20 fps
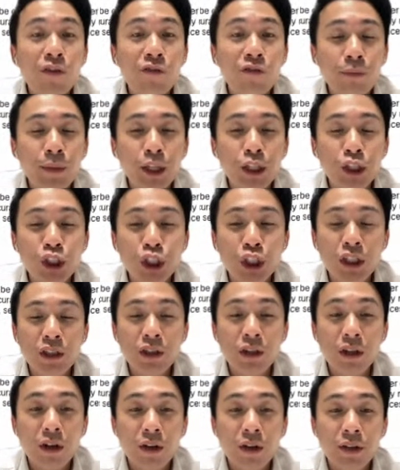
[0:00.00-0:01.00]

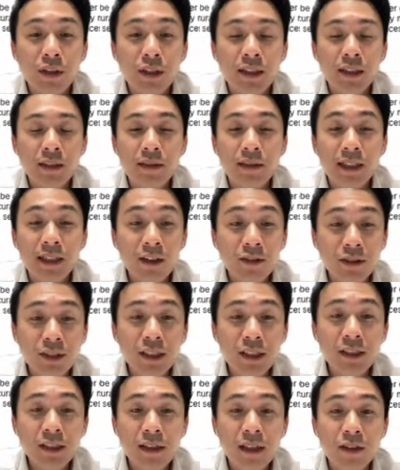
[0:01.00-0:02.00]
information on these
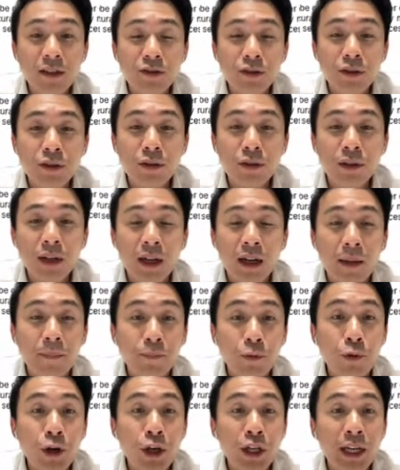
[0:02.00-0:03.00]
DLCs and also uh,
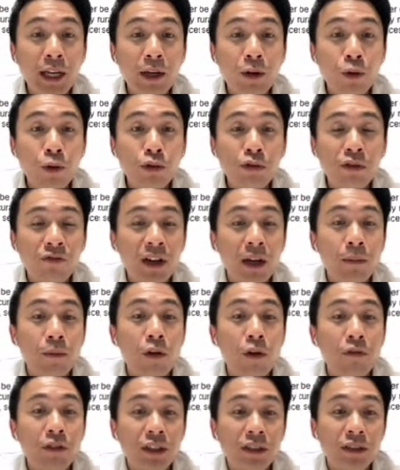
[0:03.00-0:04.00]
where you can go to find
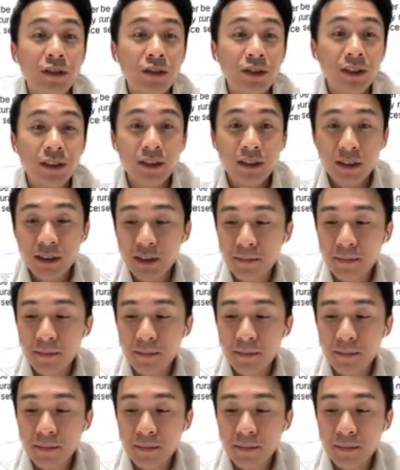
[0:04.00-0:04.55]
more resources.